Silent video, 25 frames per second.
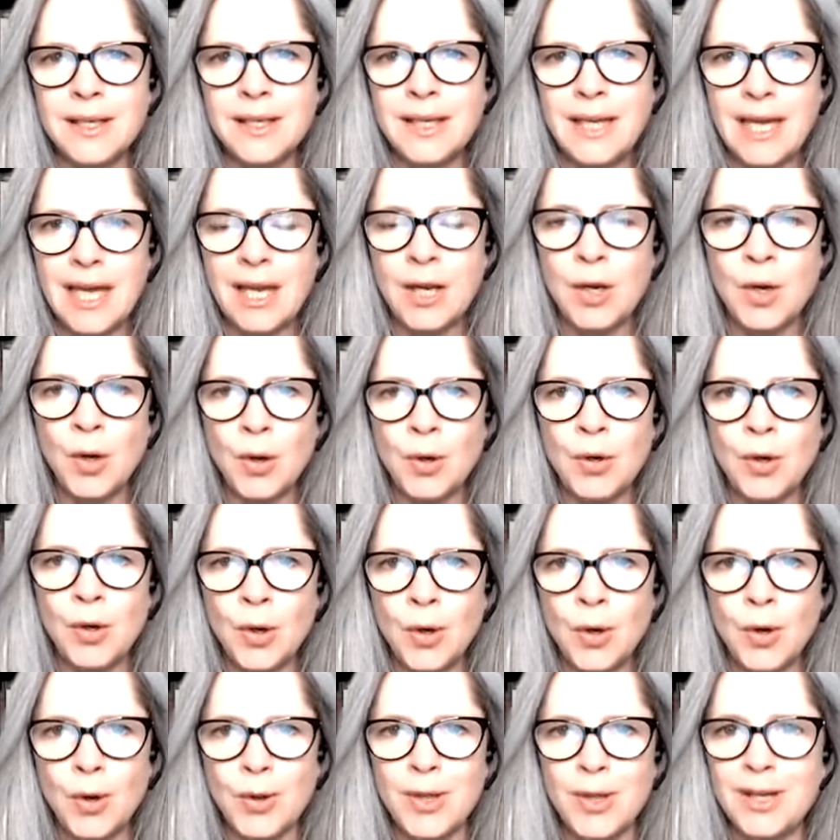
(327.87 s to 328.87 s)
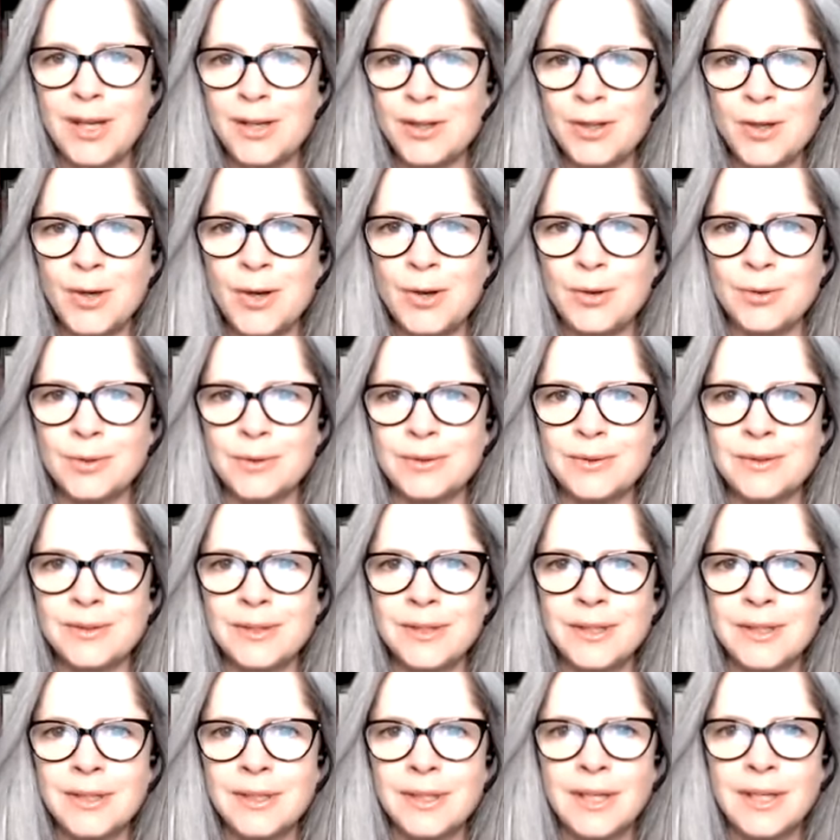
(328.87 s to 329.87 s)
cannot know the eternal,
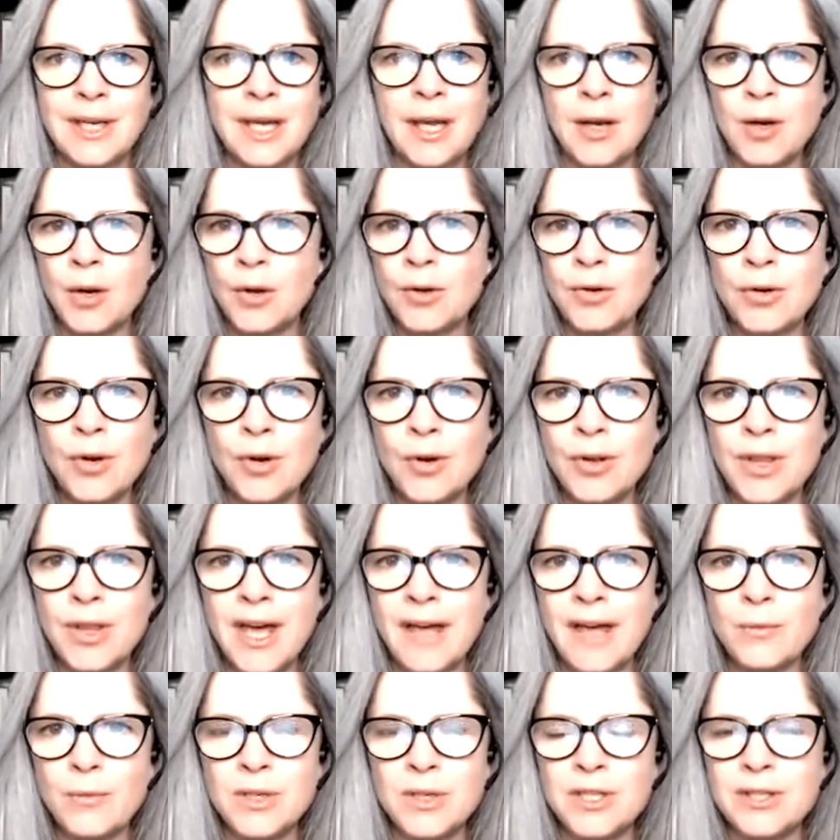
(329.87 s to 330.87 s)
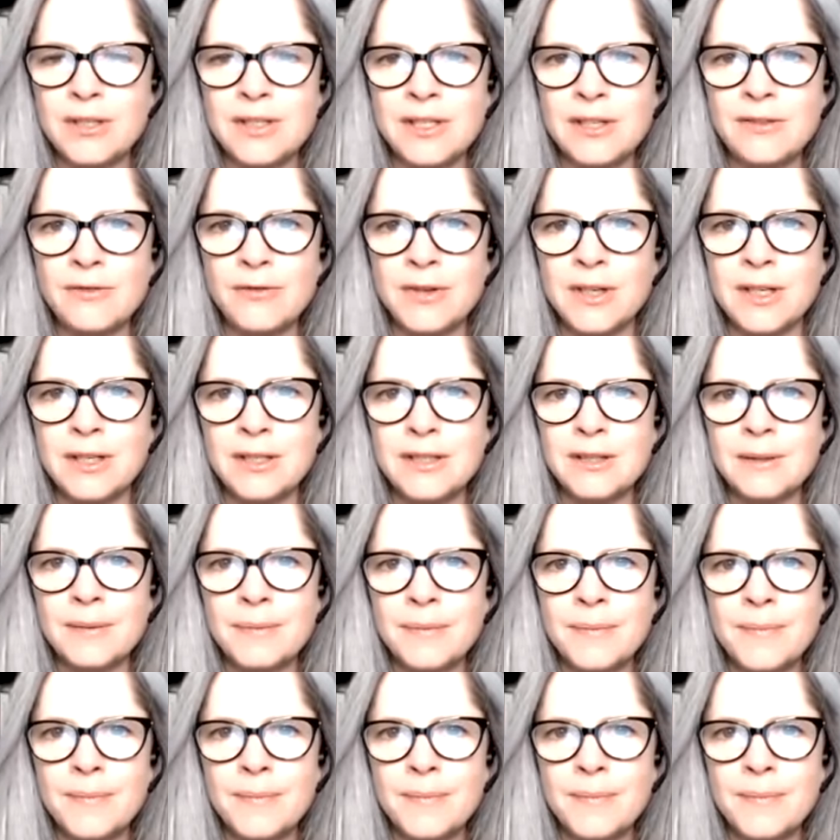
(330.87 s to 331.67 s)
cannot know that which is infinite.